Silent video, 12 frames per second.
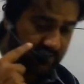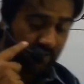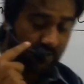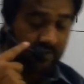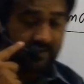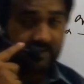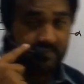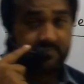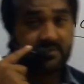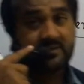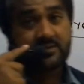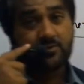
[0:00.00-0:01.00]
call them
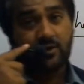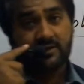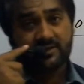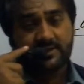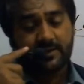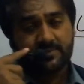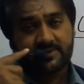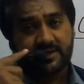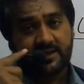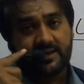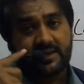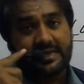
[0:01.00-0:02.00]
concepts
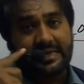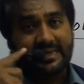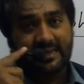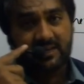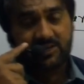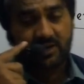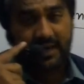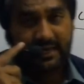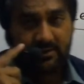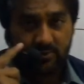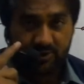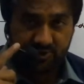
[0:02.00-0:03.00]
in English
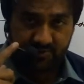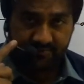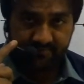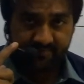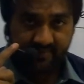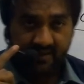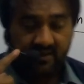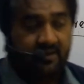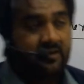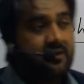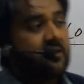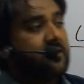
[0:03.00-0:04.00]
language.
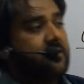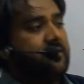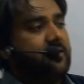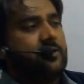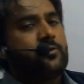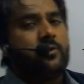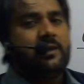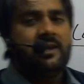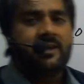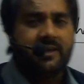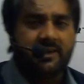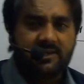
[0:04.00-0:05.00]
Not only
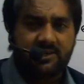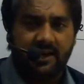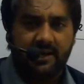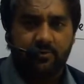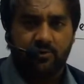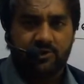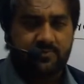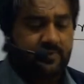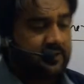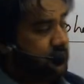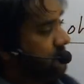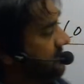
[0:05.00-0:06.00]
in English language,
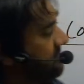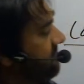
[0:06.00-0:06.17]
but you would